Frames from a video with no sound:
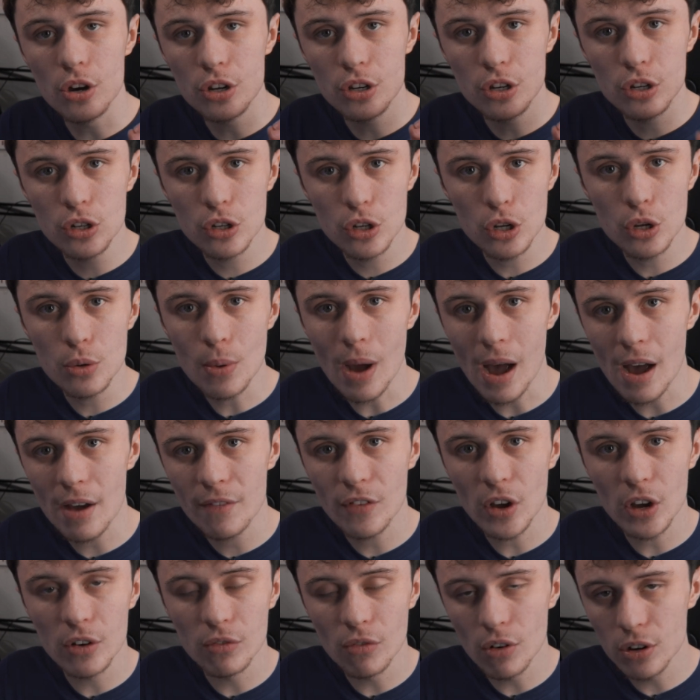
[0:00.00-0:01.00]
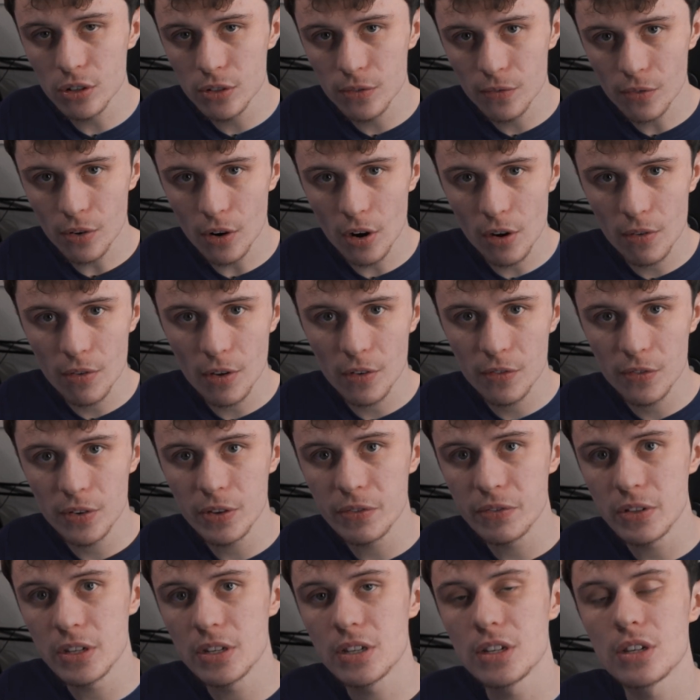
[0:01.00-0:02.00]
I do have a Ryzen 5
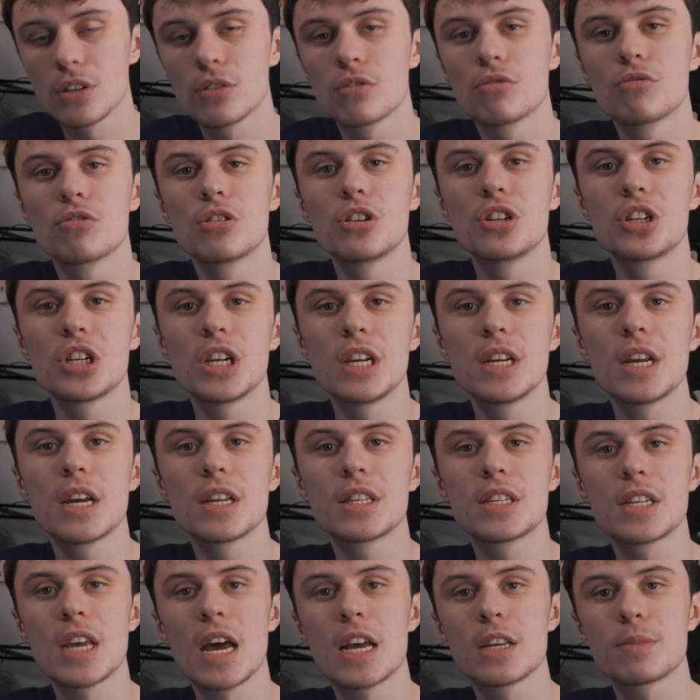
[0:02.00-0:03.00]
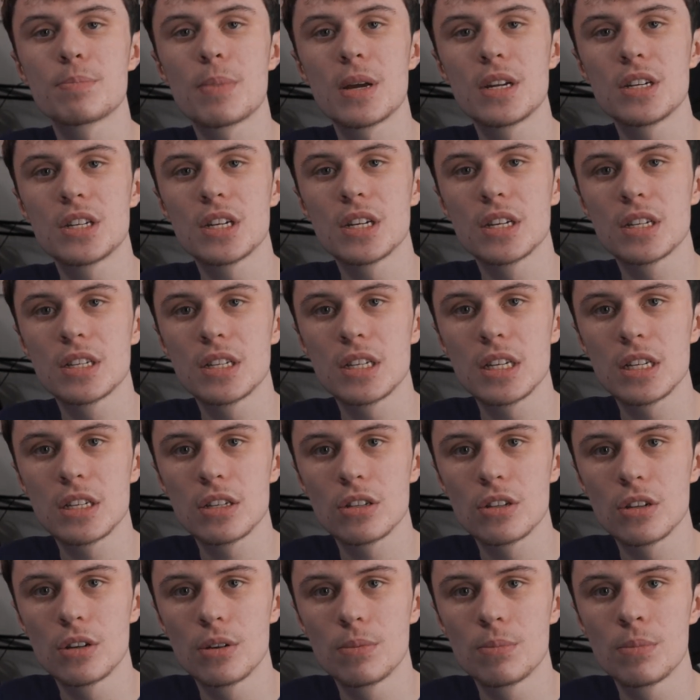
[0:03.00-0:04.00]
5600G test benching
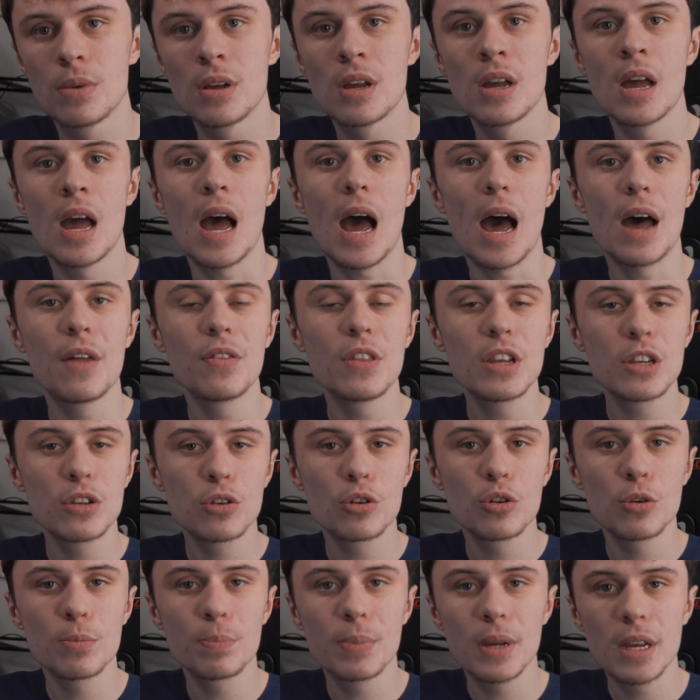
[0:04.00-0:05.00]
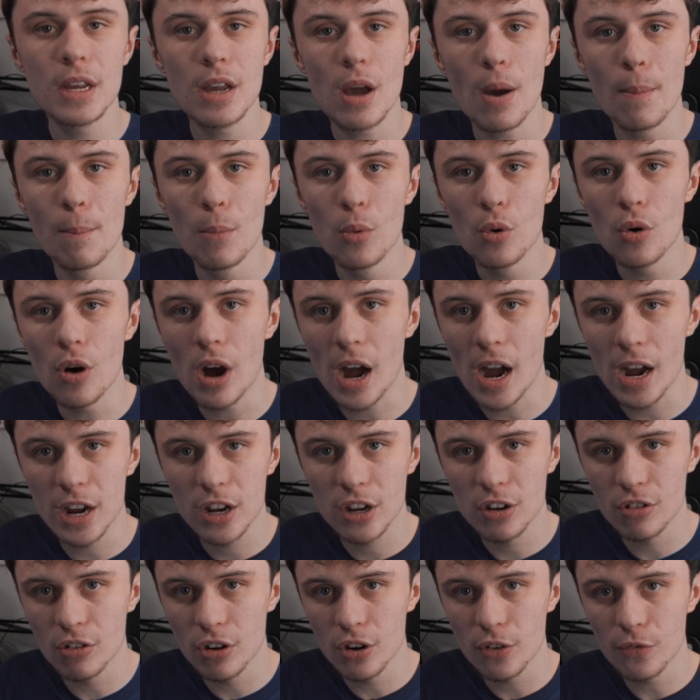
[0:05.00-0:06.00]
system, and this could be more
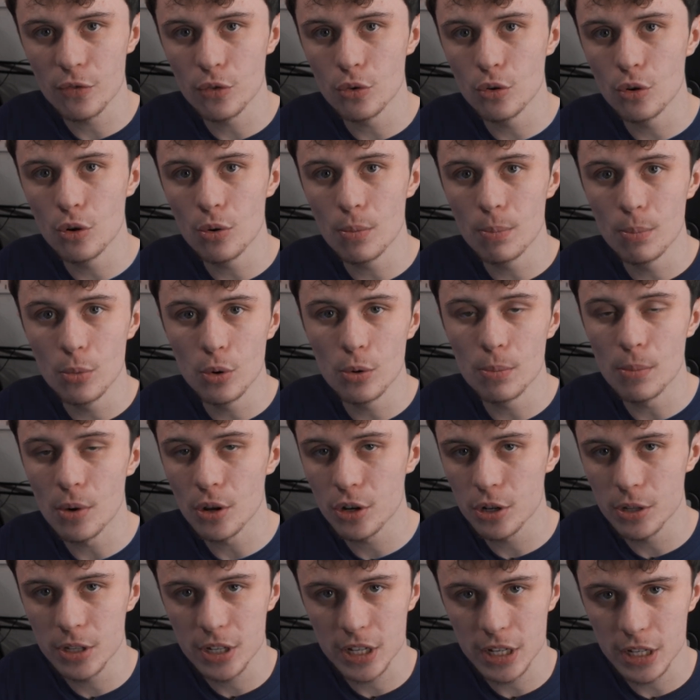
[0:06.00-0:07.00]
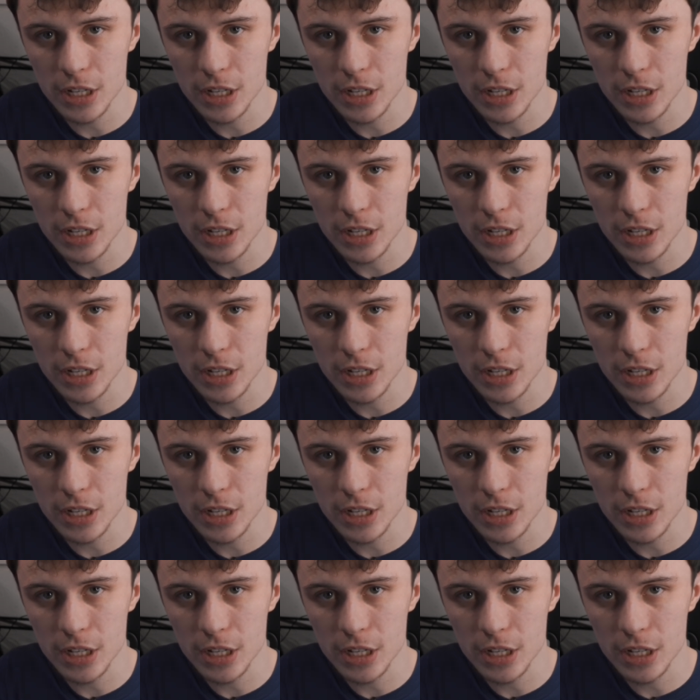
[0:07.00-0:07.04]
accurate for more modern